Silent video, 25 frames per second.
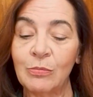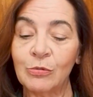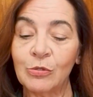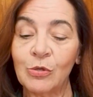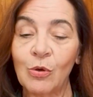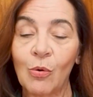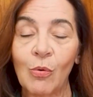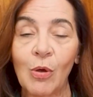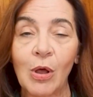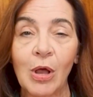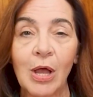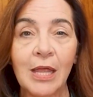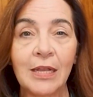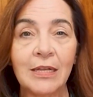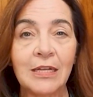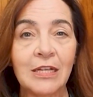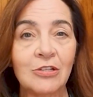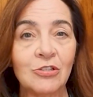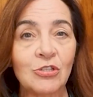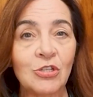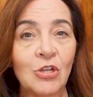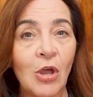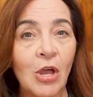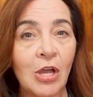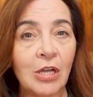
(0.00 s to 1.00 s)
will go on
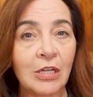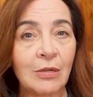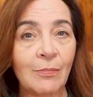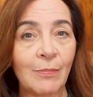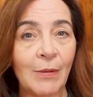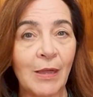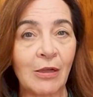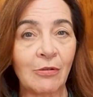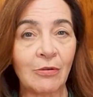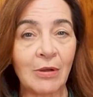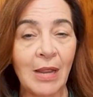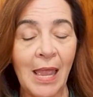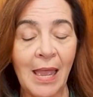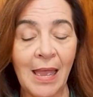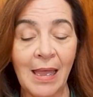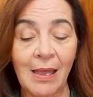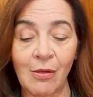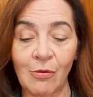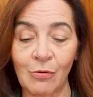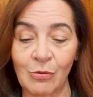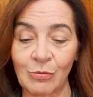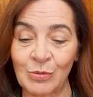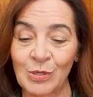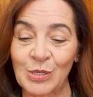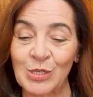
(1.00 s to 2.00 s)
and talk about
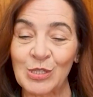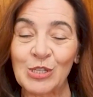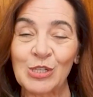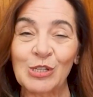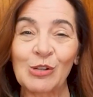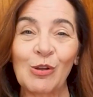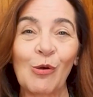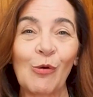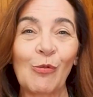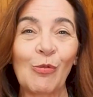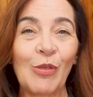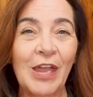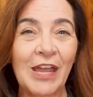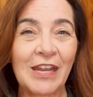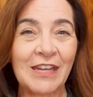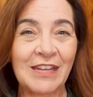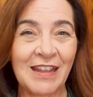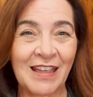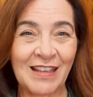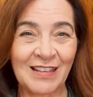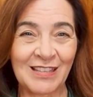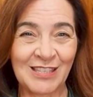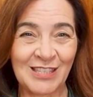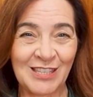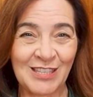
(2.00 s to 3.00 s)
how to go that
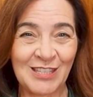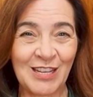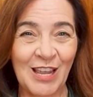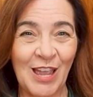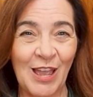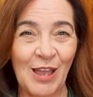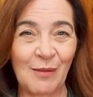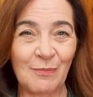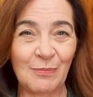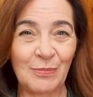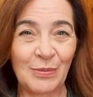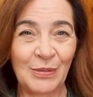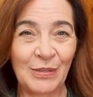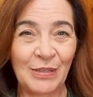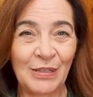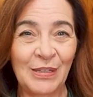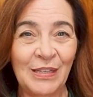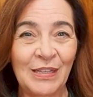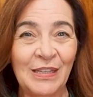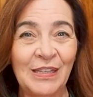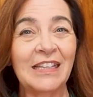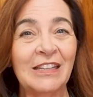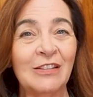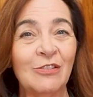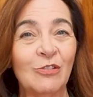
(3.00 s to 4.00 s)
next step
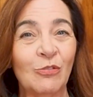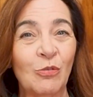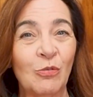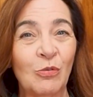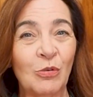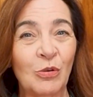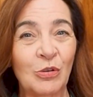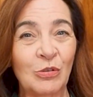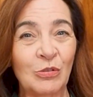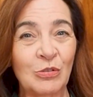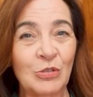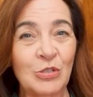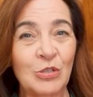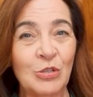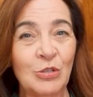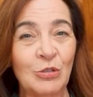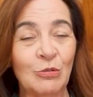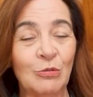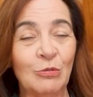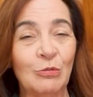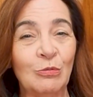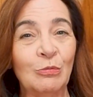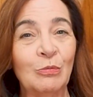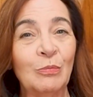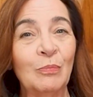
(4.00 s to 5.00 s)
in order
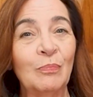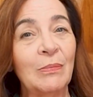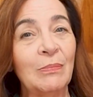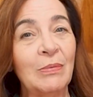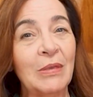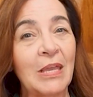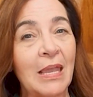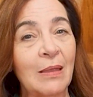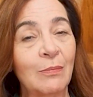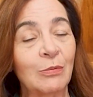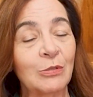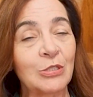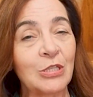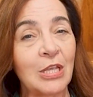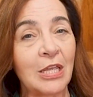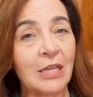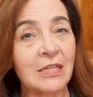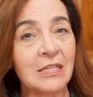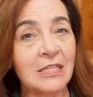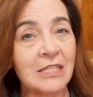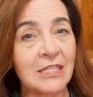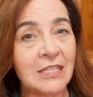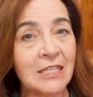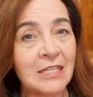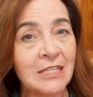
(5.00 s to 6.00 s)
to be able to
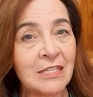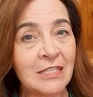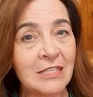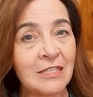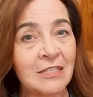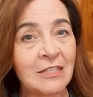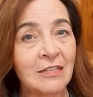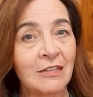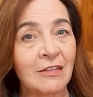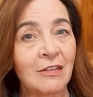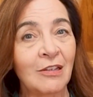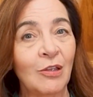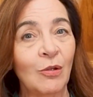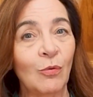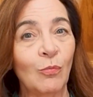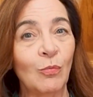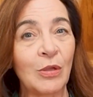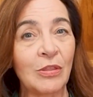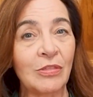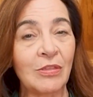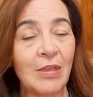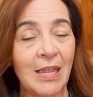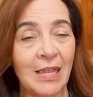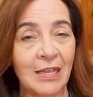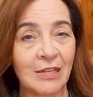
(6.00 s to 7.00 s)
assist
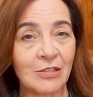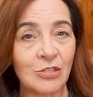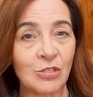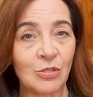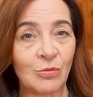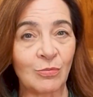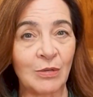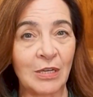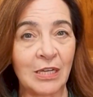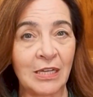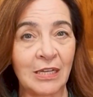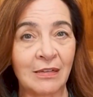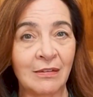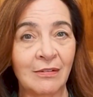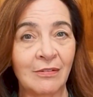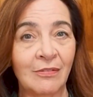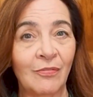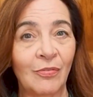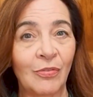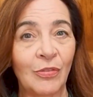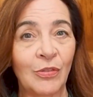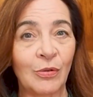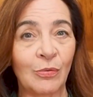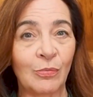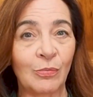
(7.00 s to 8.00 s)
with answering
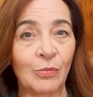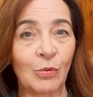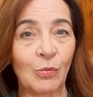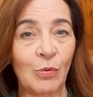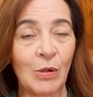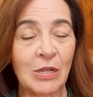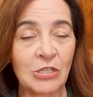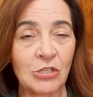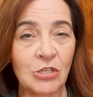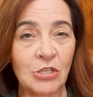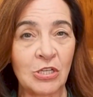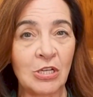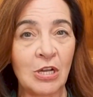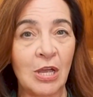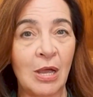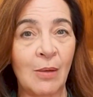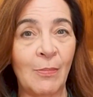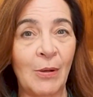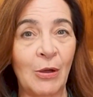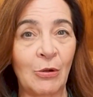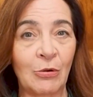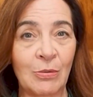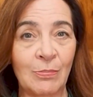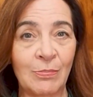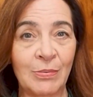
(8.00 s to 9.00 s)
the question
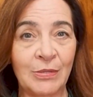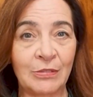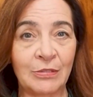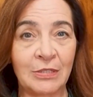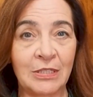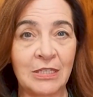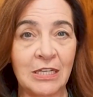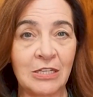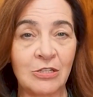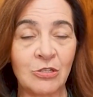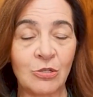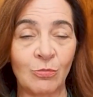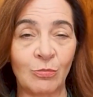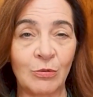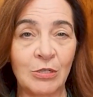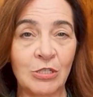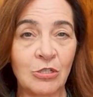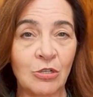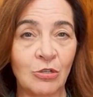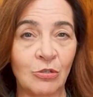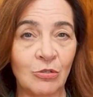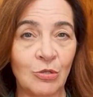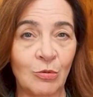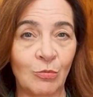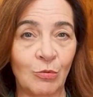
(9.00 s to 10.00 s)
about ability to
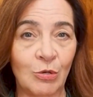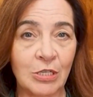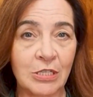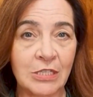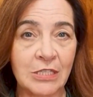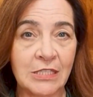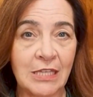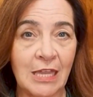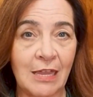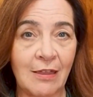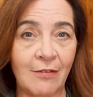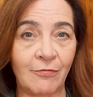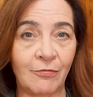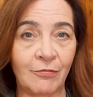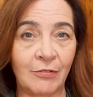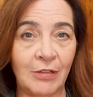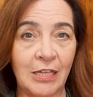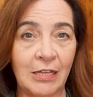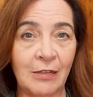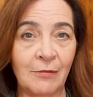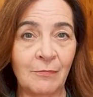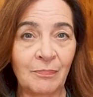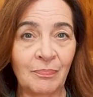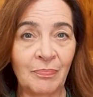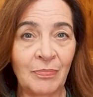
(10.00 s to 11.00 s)
return to work
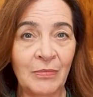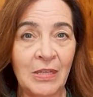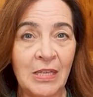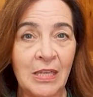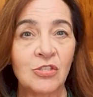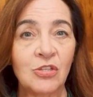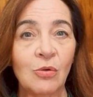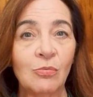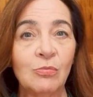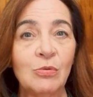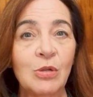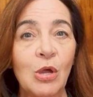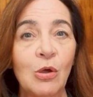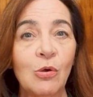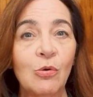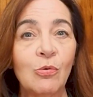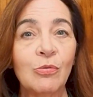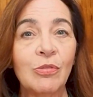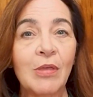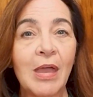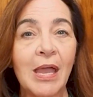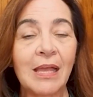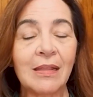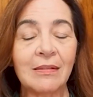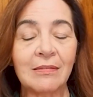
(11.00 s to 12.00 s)
safely. So know
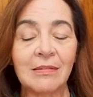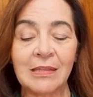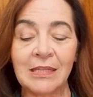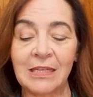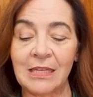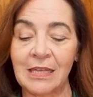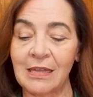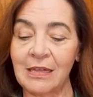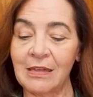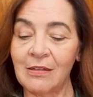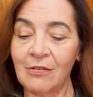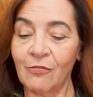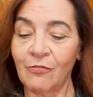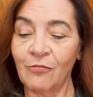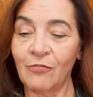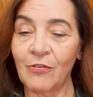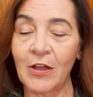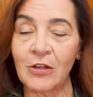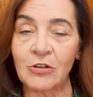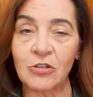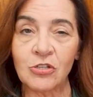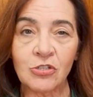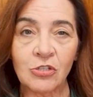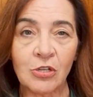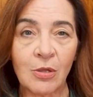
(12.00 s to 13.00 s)
that the
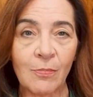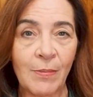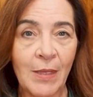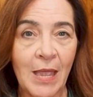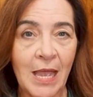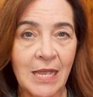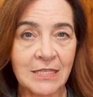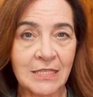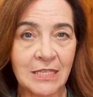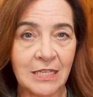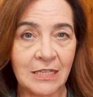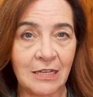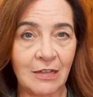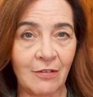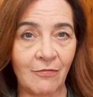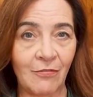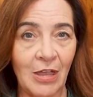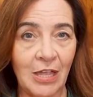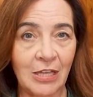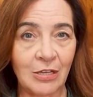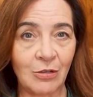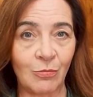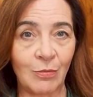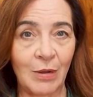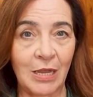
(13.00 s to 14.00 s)
functional capacity
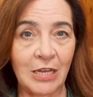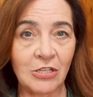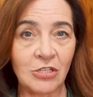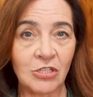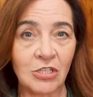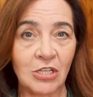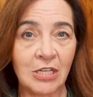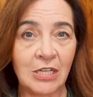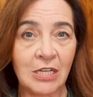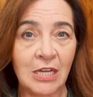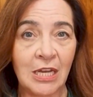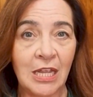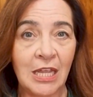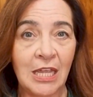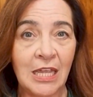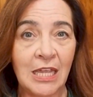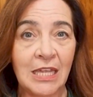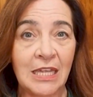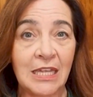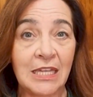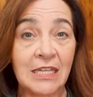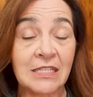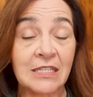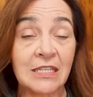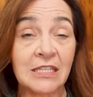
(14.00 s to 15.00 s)
evaluation
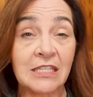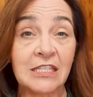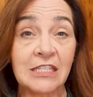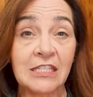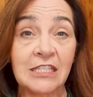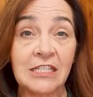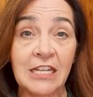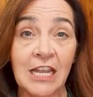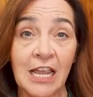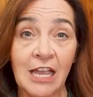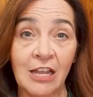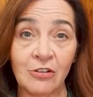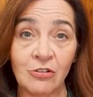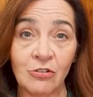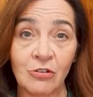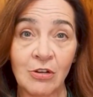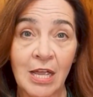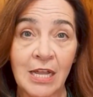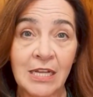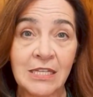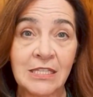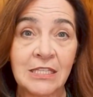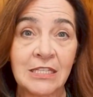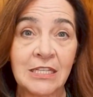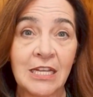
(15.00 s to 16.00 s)
is a
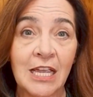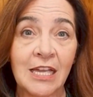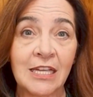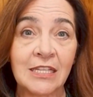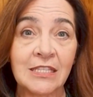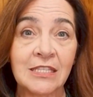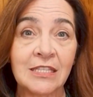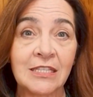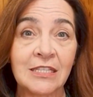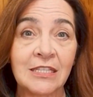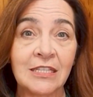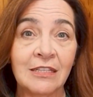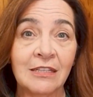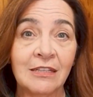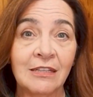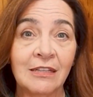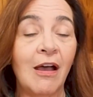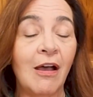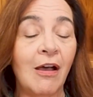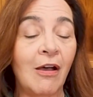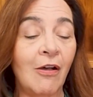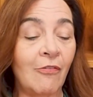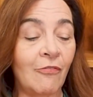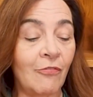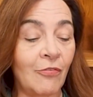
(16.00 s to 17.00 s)
standardized test
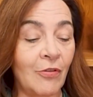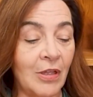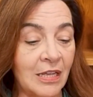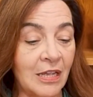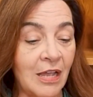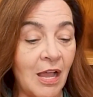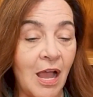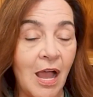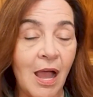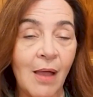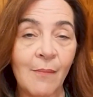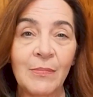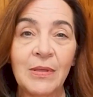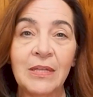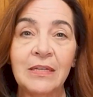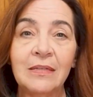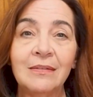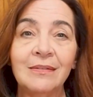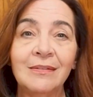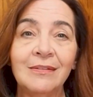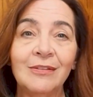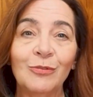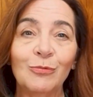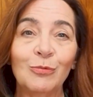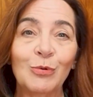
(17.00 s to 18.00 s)
of
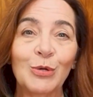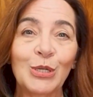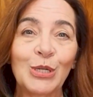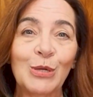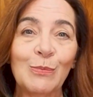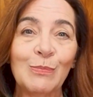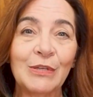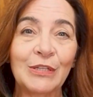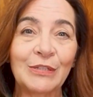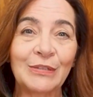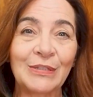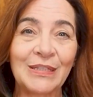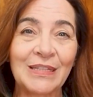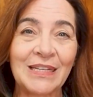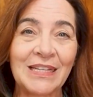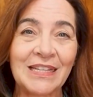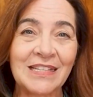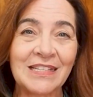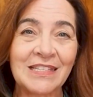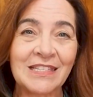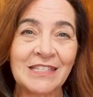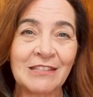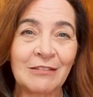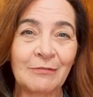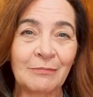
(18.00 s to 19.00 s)
common work
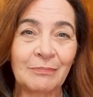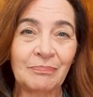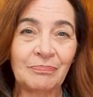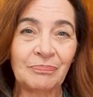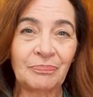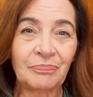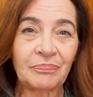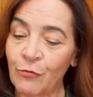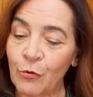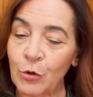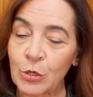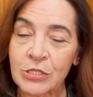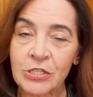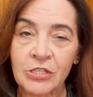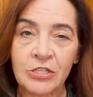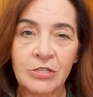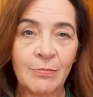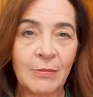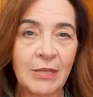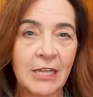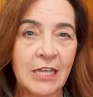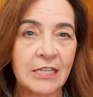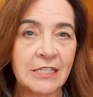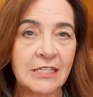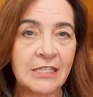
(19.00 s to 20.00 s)
abilities, force
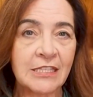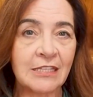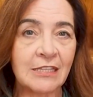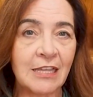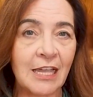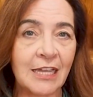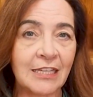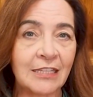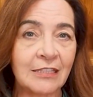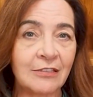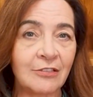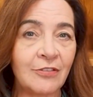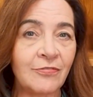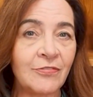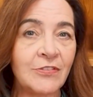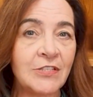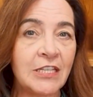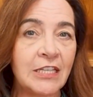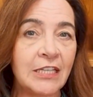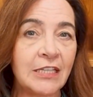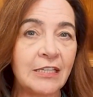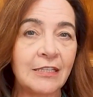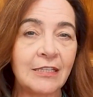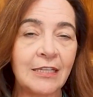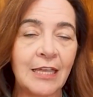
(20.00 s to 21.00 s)
demands like
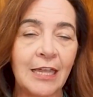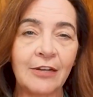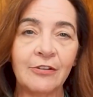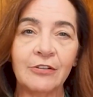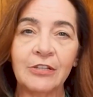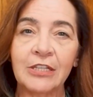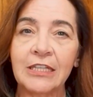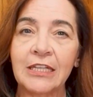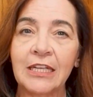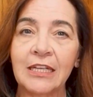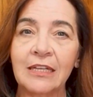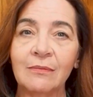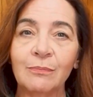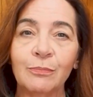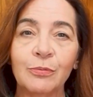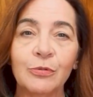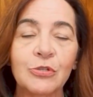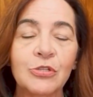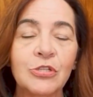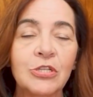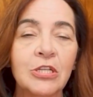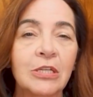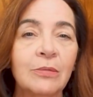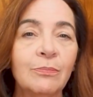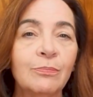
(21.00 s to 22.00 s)
lifting, carrying,
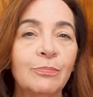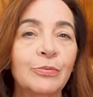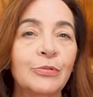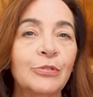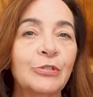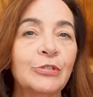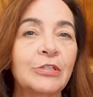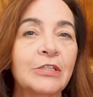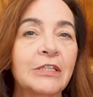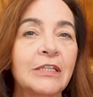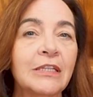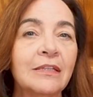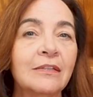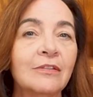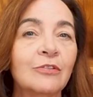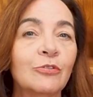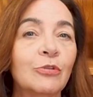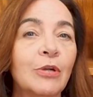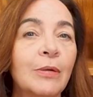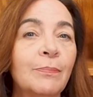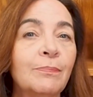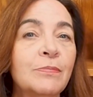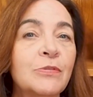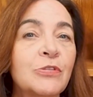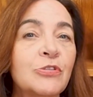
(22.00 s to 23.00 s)
pushing, pulling,
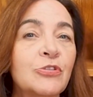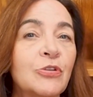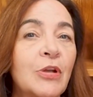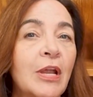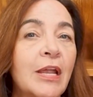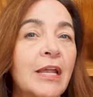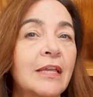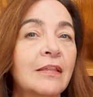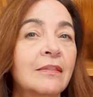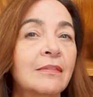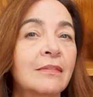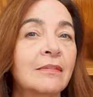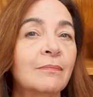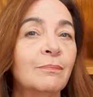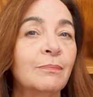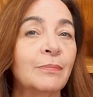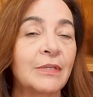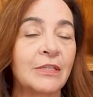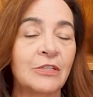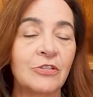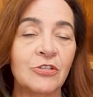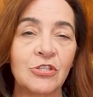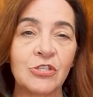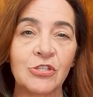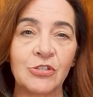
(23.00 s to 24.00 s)
grip strength,
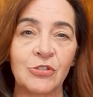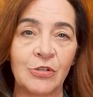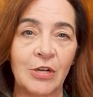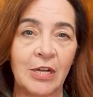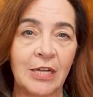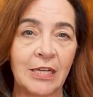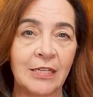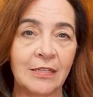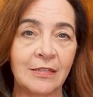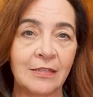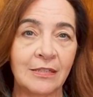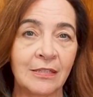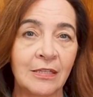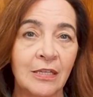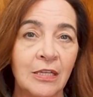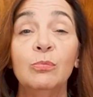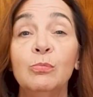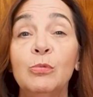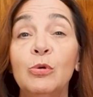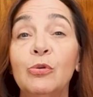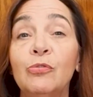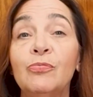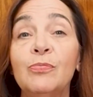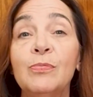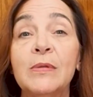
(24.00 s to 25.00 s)
pinch strength,
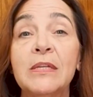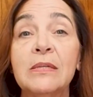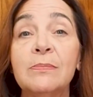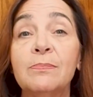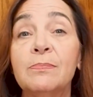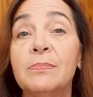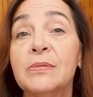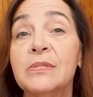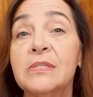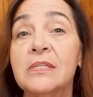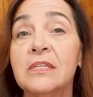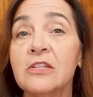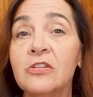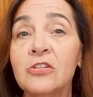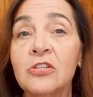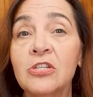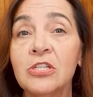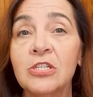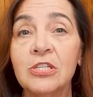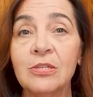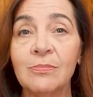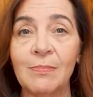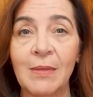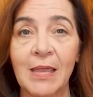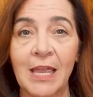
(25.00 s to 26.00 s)
movement and
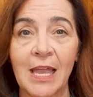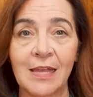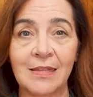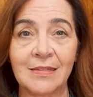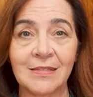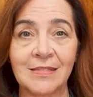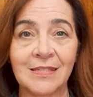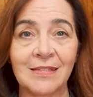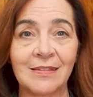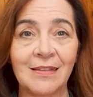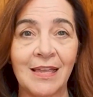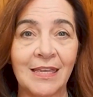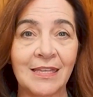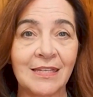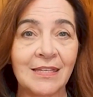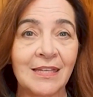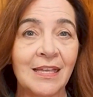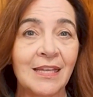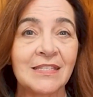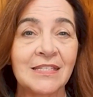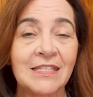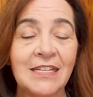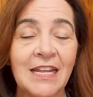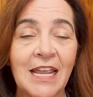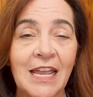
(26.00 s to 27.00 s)
position demands like
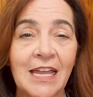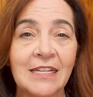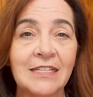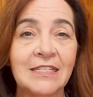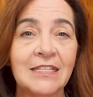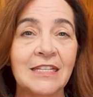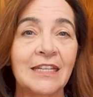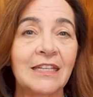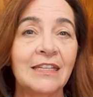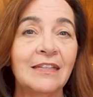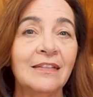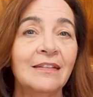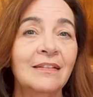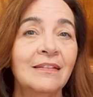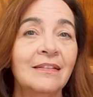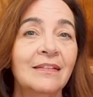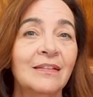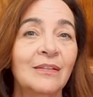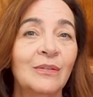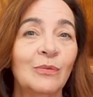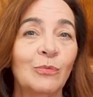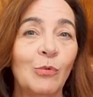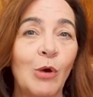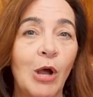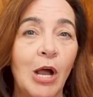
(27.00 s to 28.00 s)
standing,
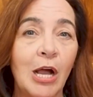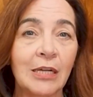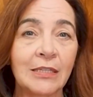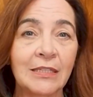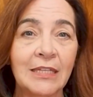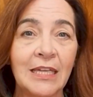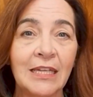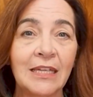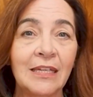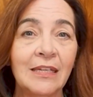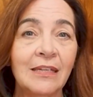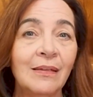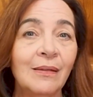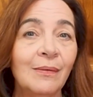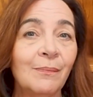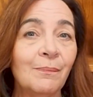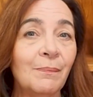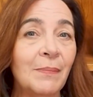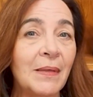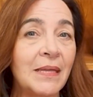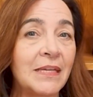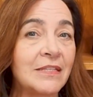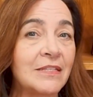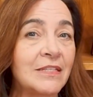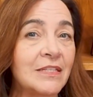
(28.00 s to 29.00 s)
walking,
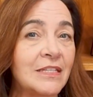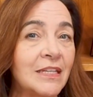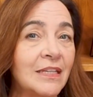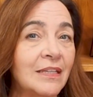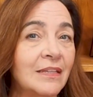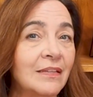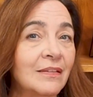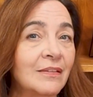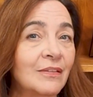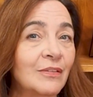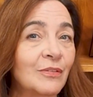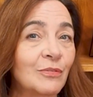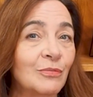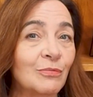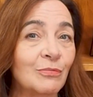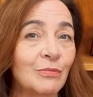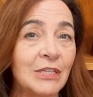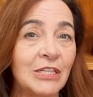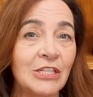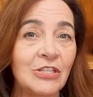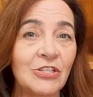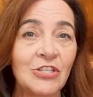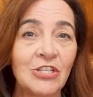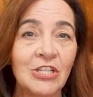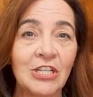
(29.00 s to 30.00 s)
bending,
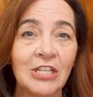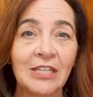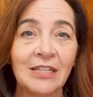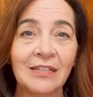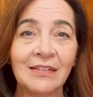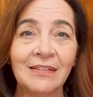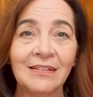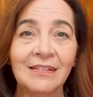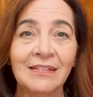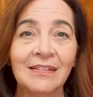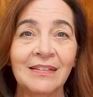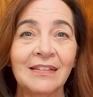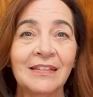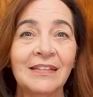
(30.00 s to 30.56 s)
reaching,